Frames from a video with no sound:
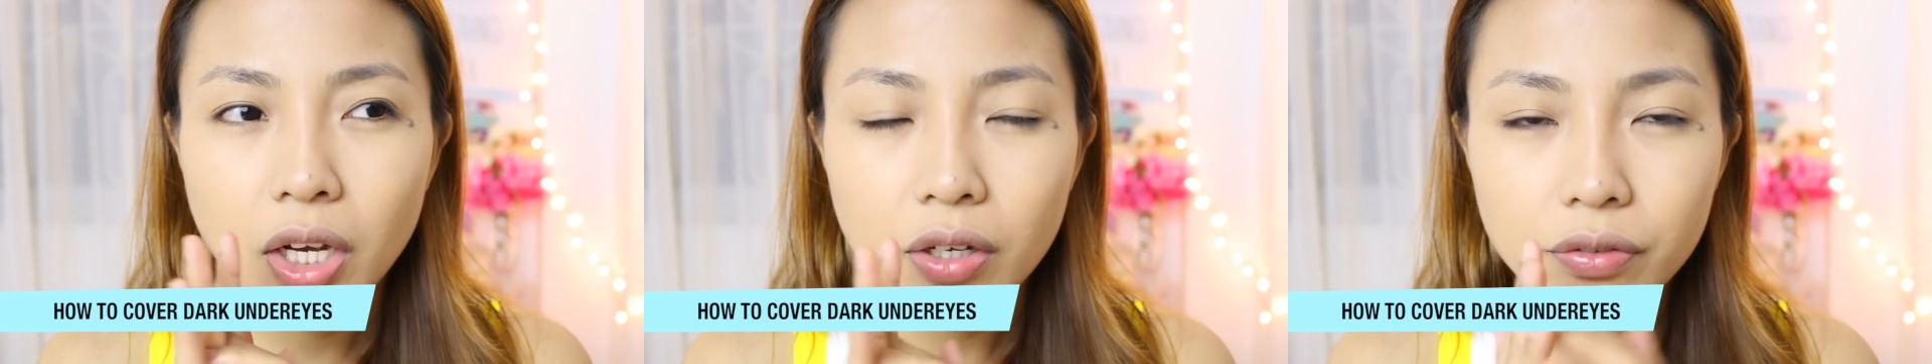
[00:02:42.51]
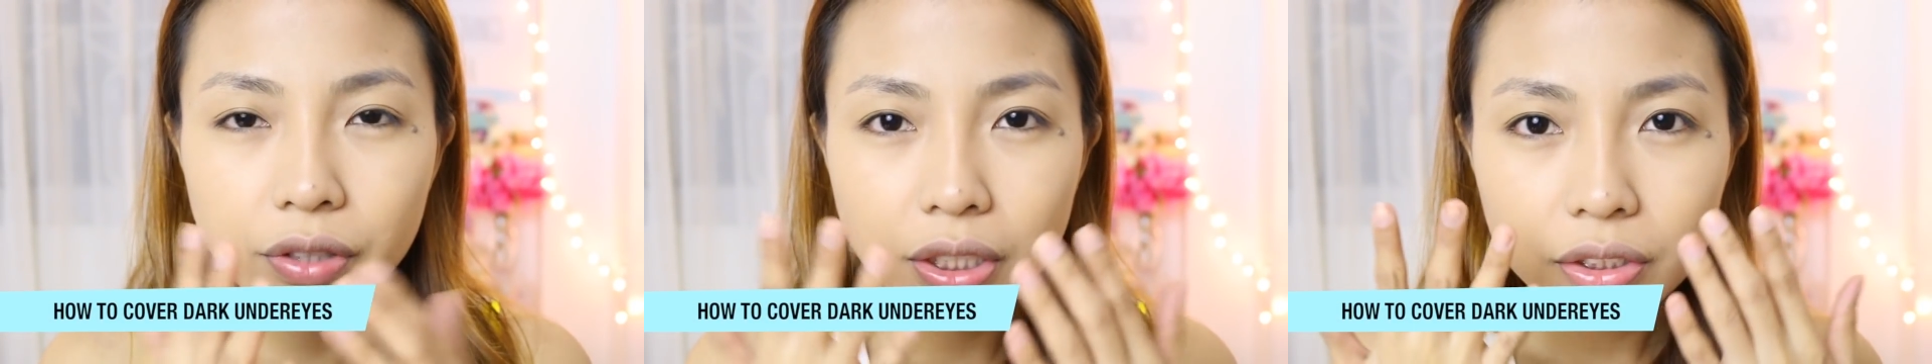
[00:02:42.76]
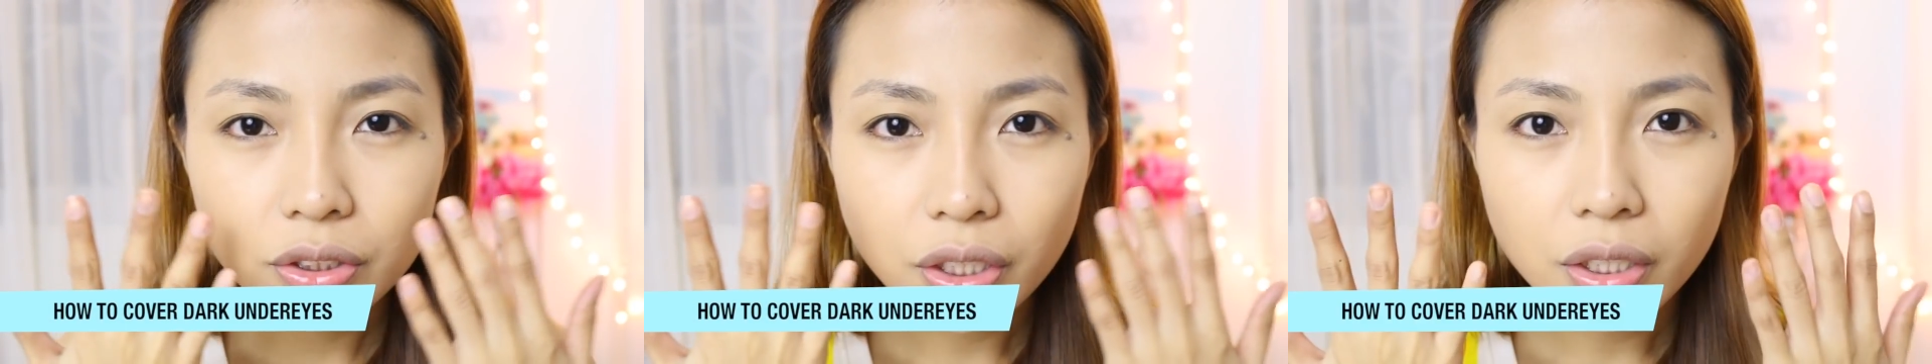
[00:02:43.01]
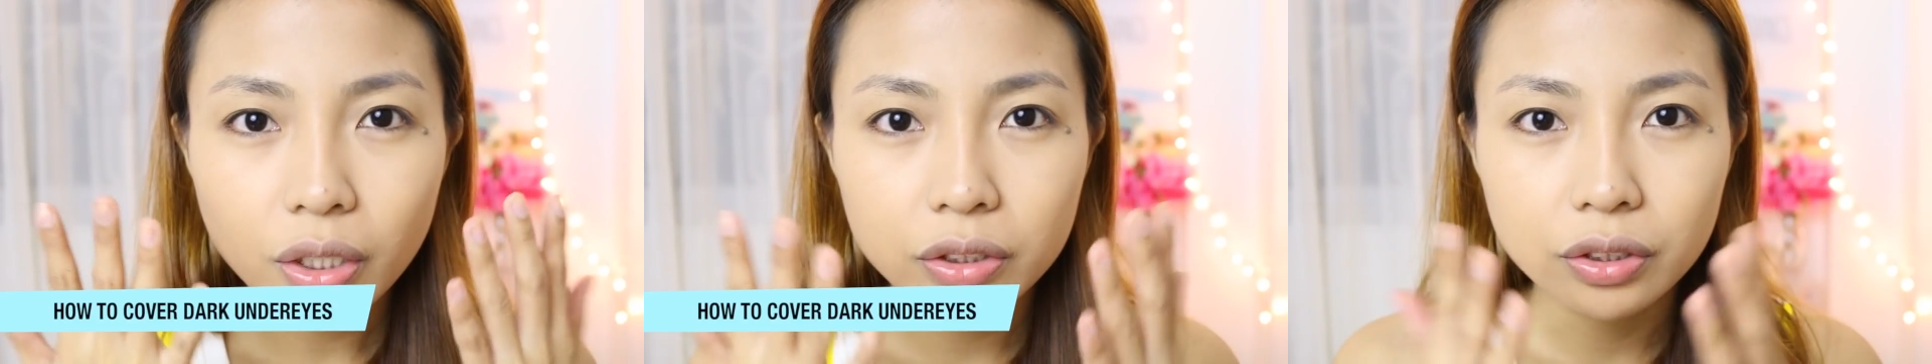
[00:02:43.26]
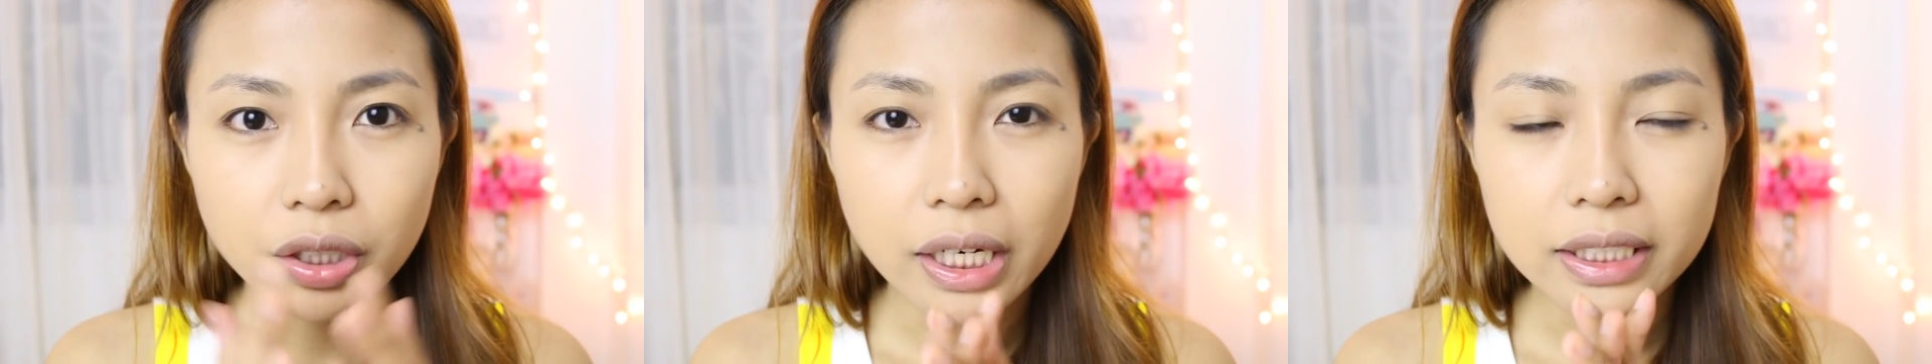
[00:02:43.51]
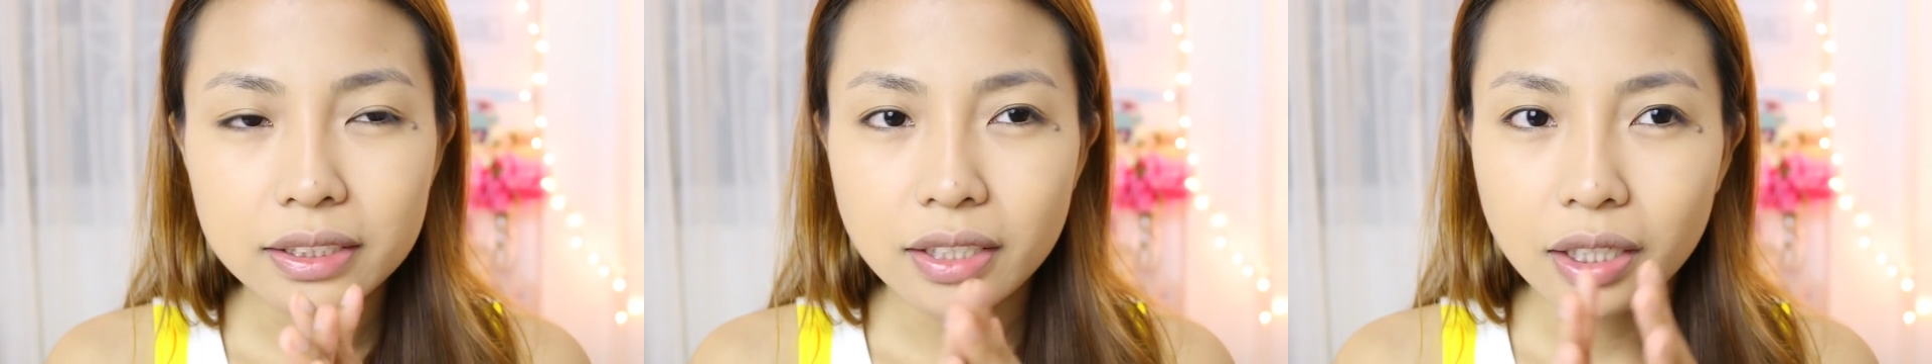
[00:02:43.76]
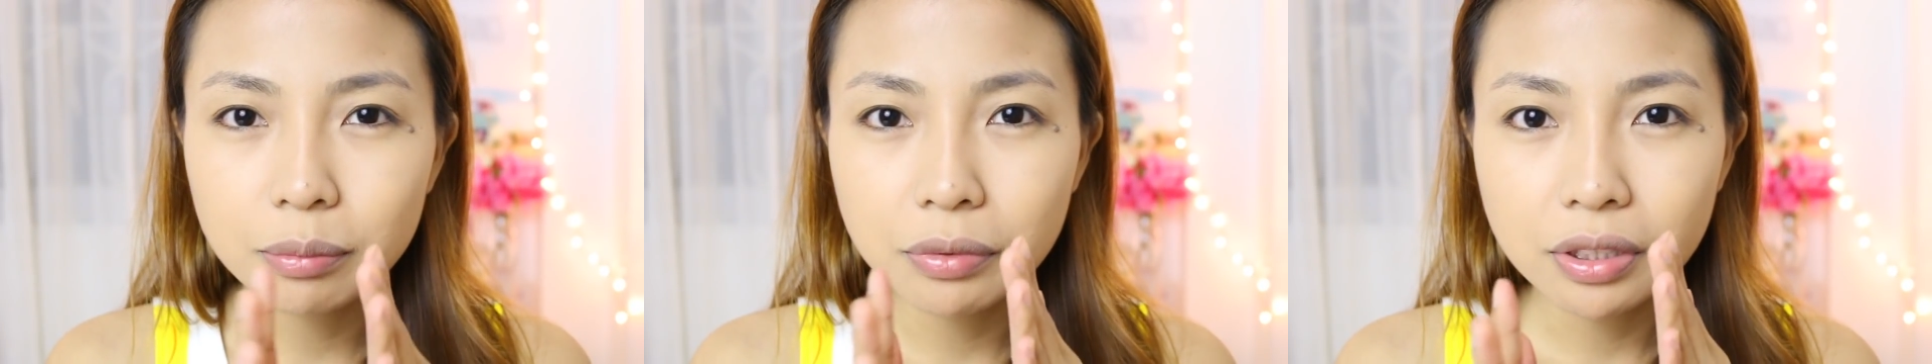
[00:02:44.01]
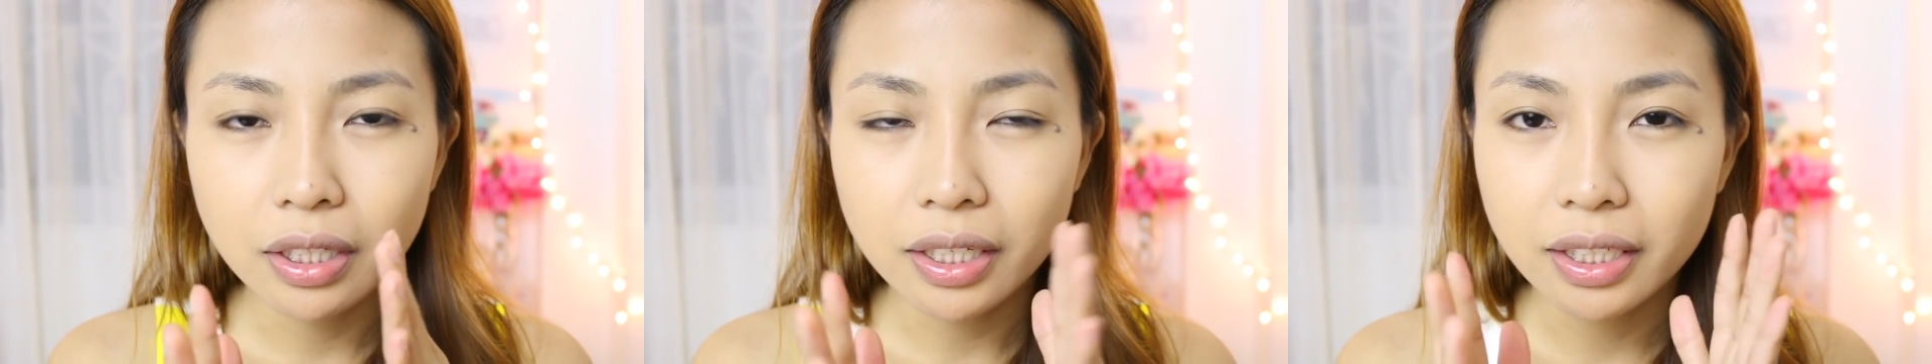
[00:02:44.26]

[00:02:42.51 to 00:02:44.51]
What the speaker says: Covering dark under eyes can be